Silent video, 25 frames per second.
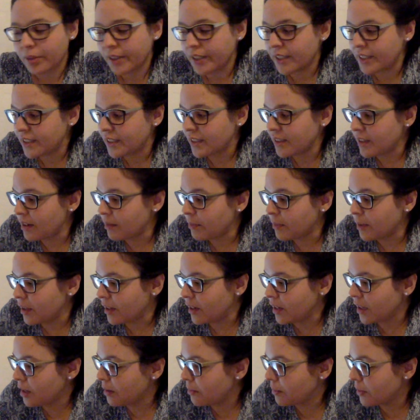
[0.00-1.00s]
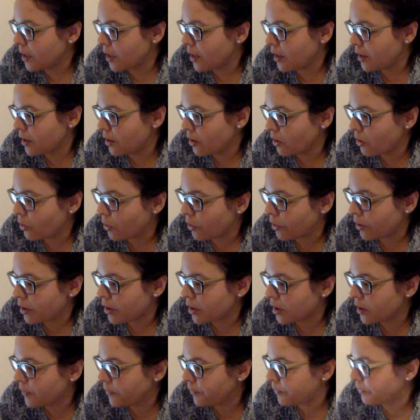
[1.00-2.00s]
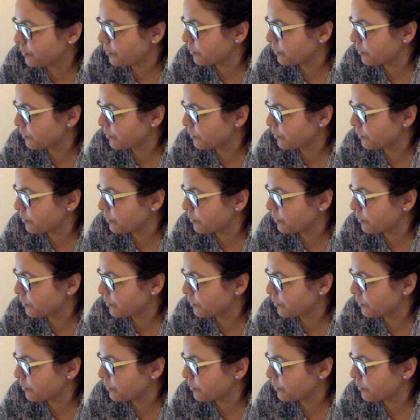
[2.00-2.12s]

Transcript: please send me an email or